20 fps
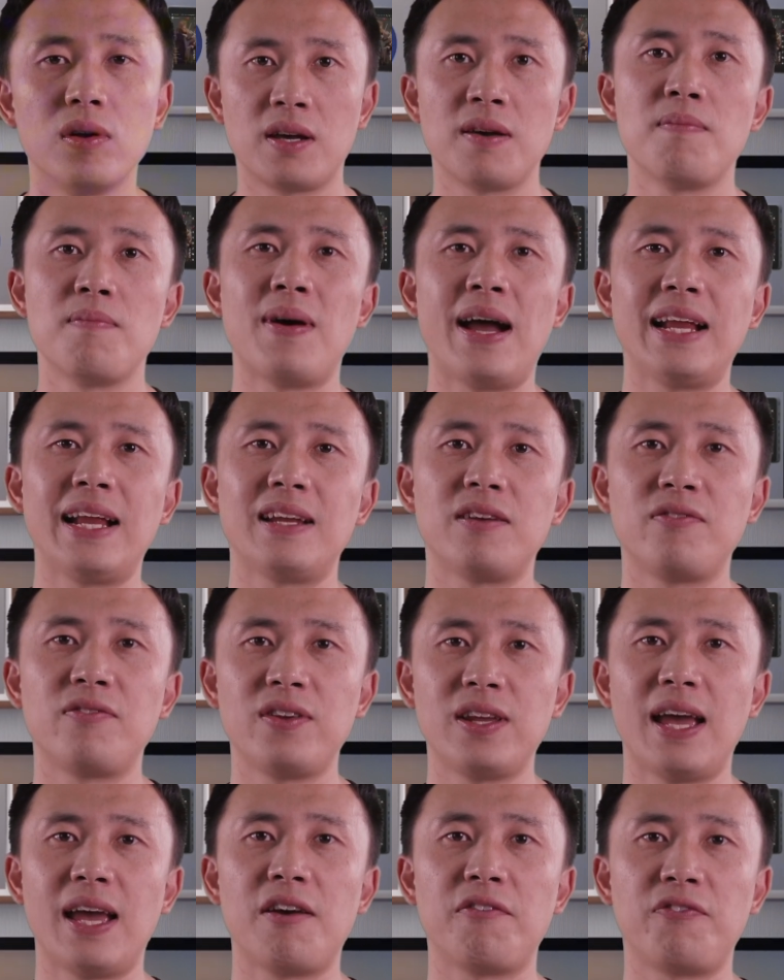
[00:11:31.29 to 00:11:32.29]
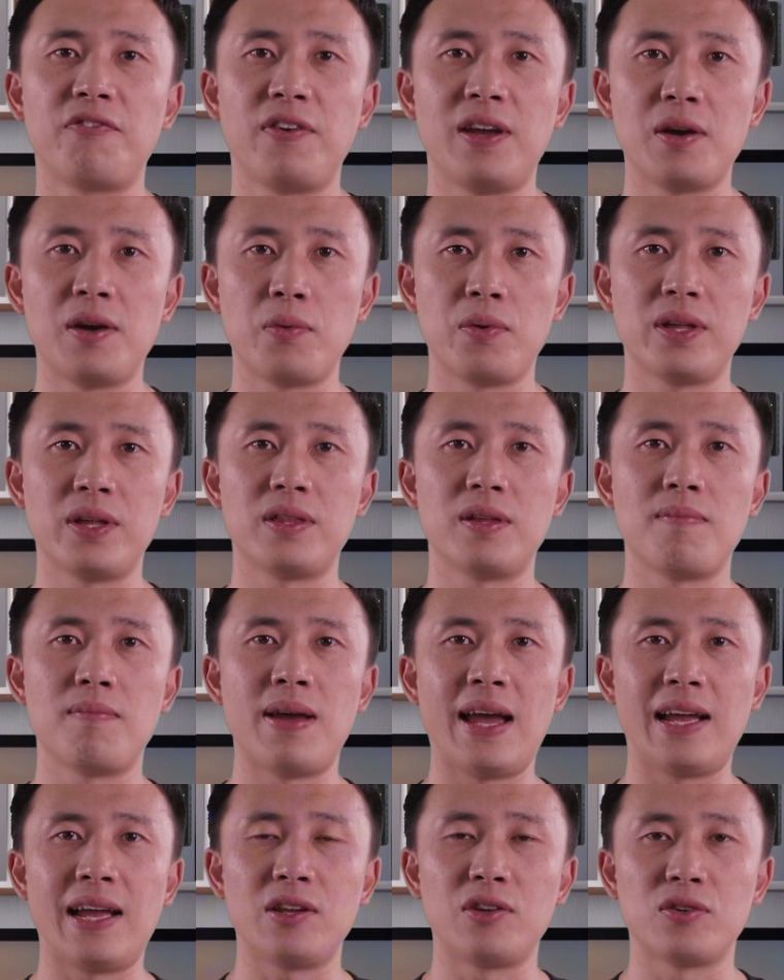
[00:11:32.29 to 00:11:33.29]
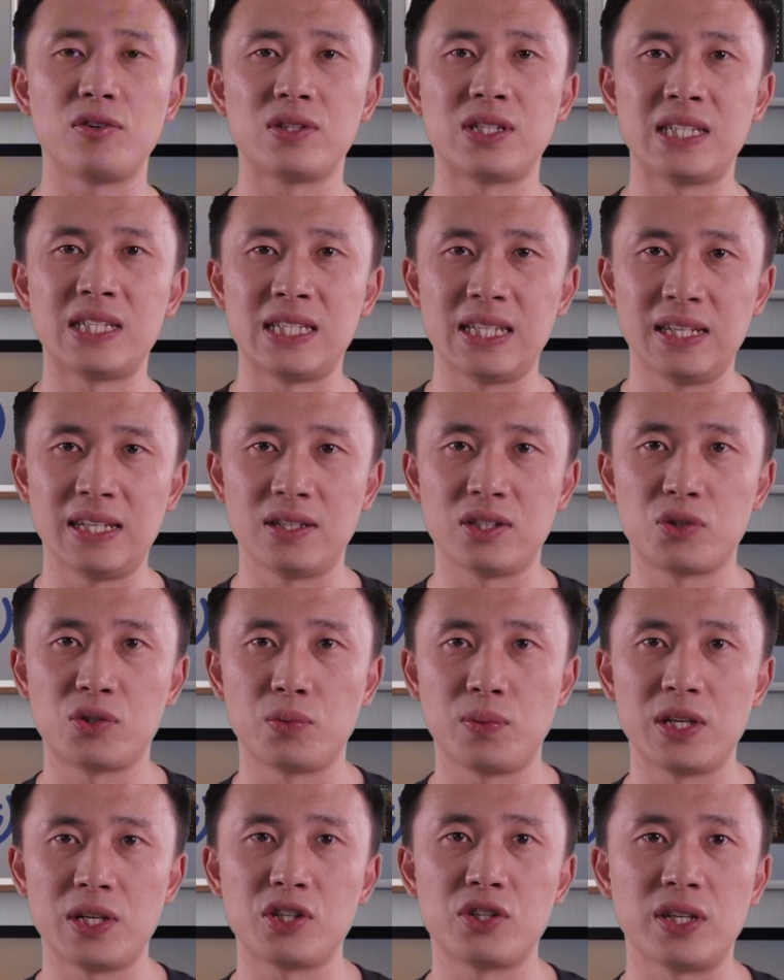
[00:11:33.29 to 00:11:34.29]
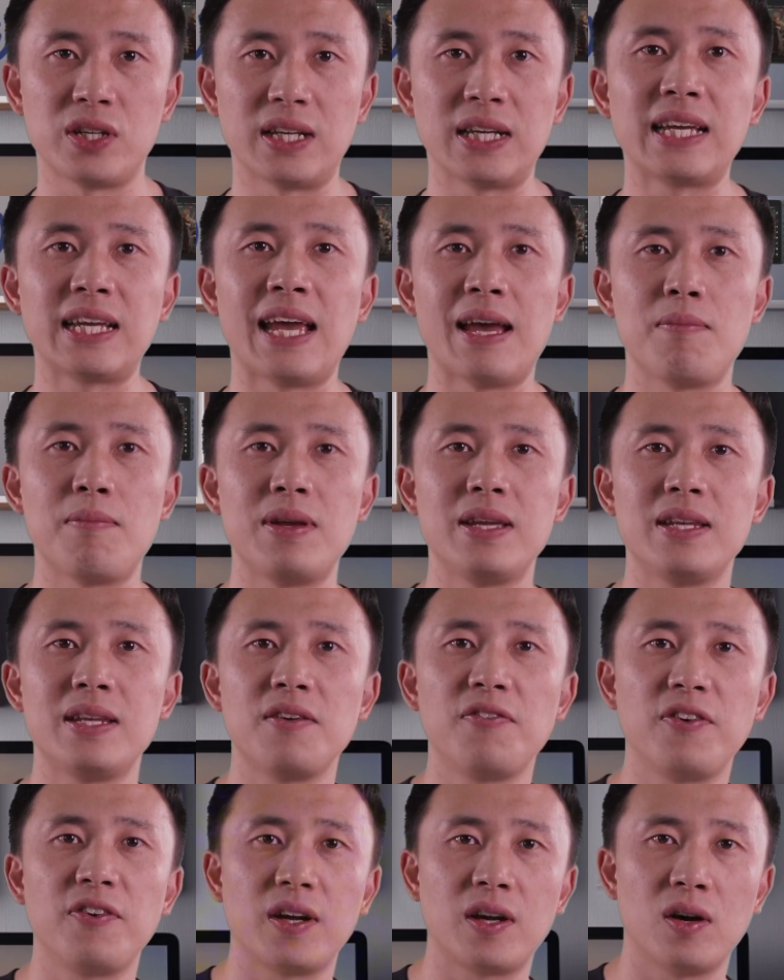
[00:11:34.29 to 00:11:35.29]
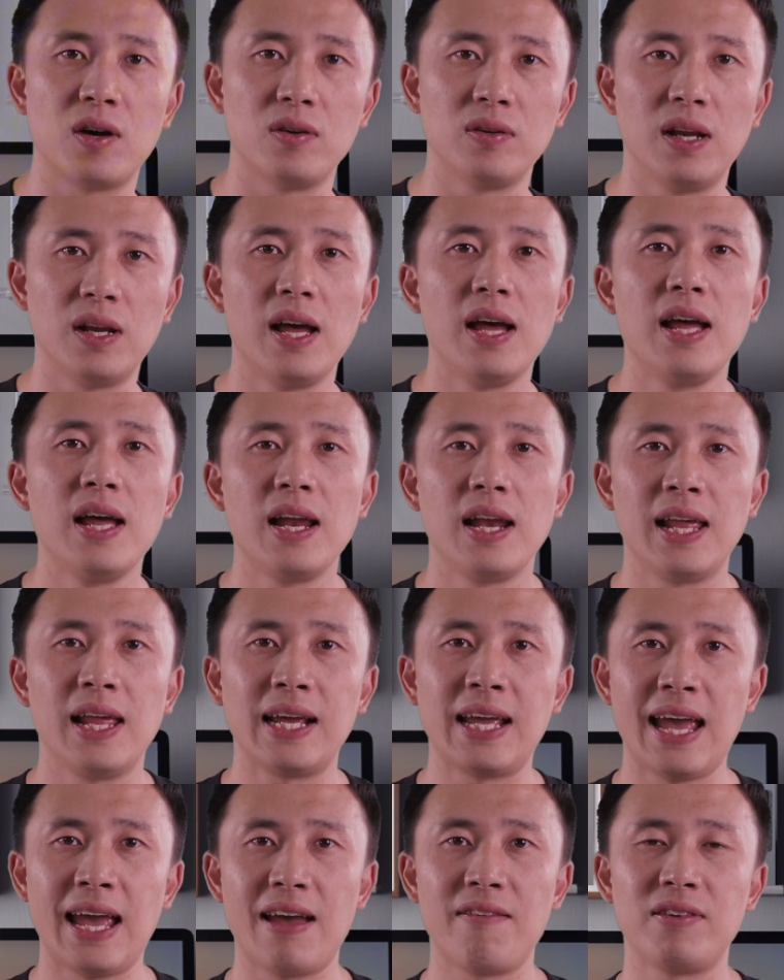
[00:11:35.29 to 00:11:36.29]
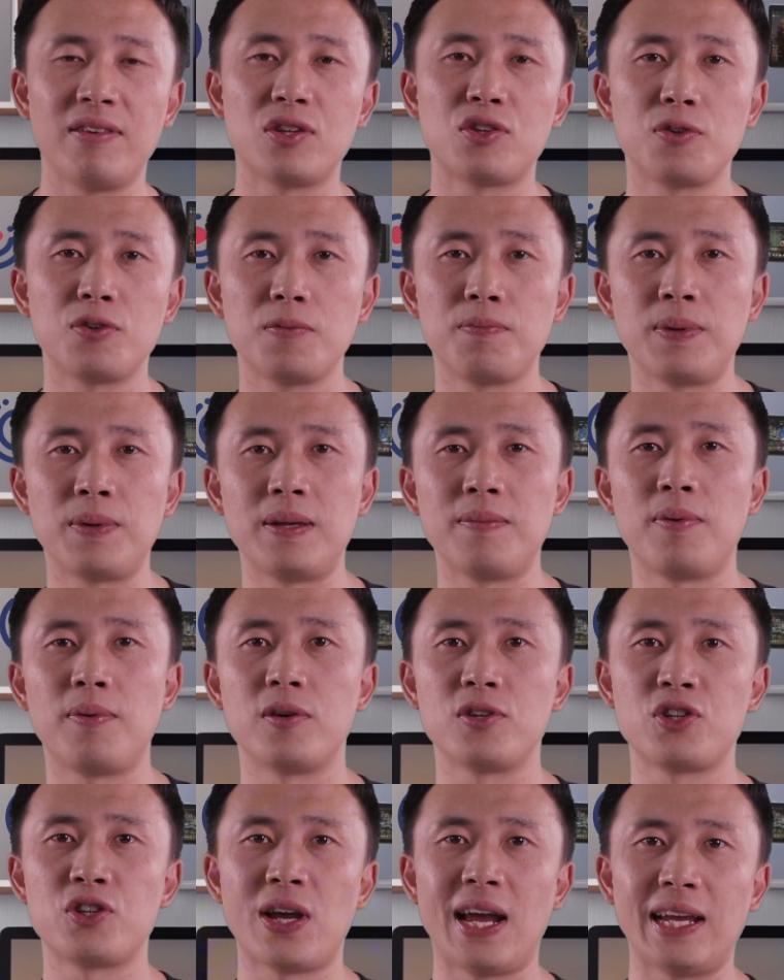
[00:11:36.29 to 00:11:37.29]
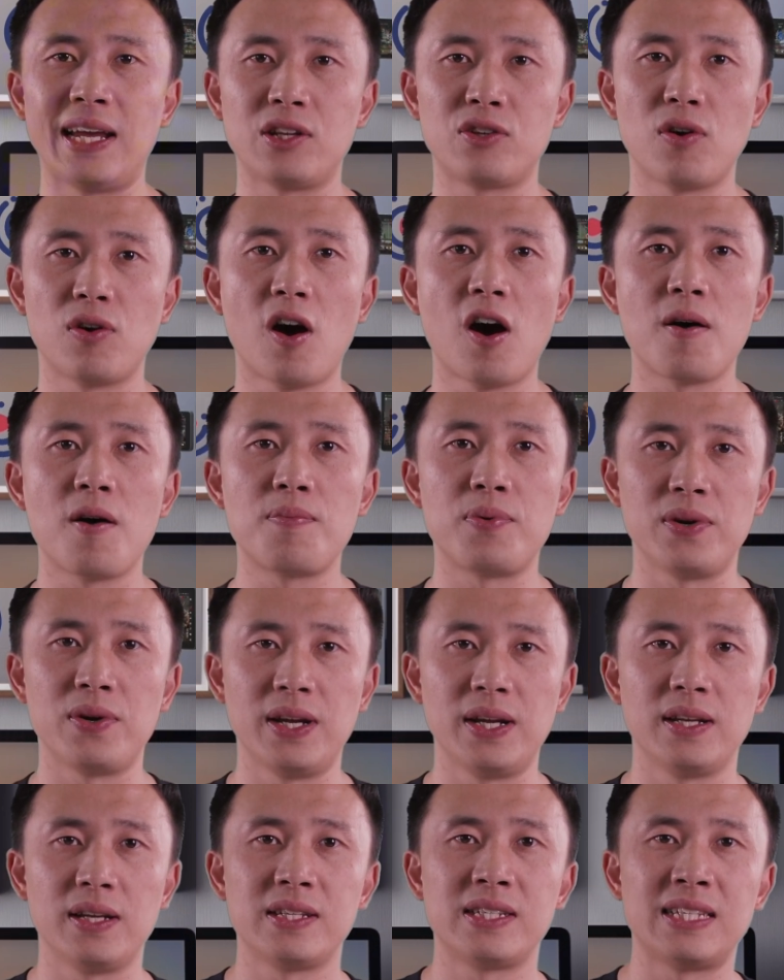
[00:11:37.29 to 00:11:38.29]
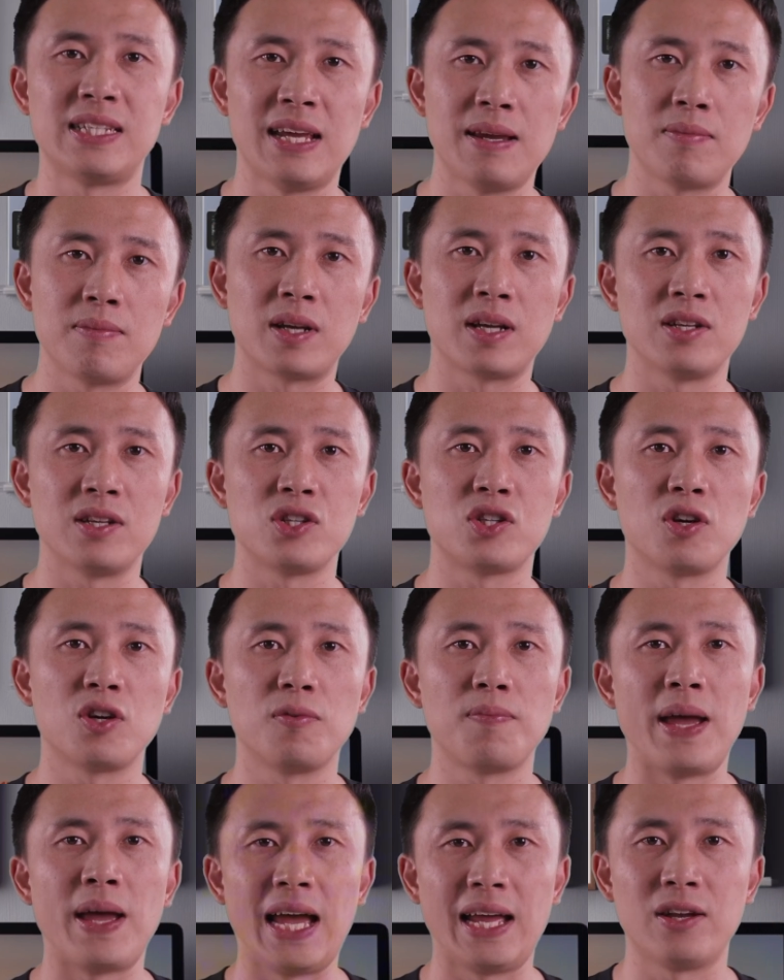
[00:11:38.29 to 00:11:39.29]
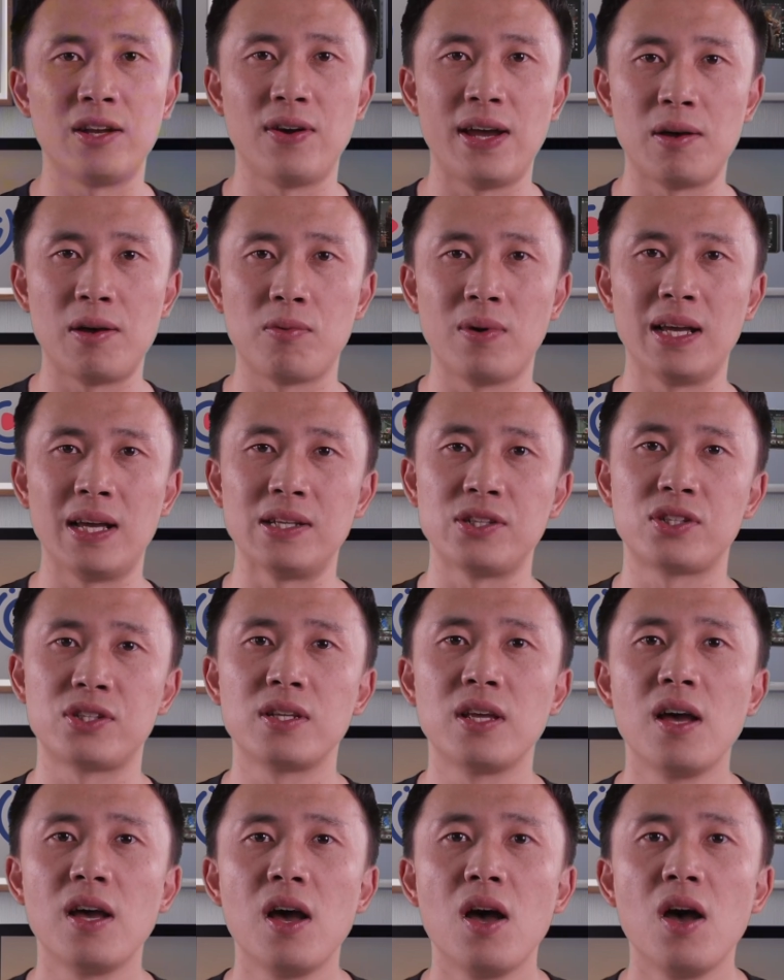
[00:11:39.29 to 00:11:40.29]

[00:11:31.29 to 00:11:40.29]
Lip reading: Combining VFA with the manual scene switching can be difficult, like having two people trying to operate the same control panel at once.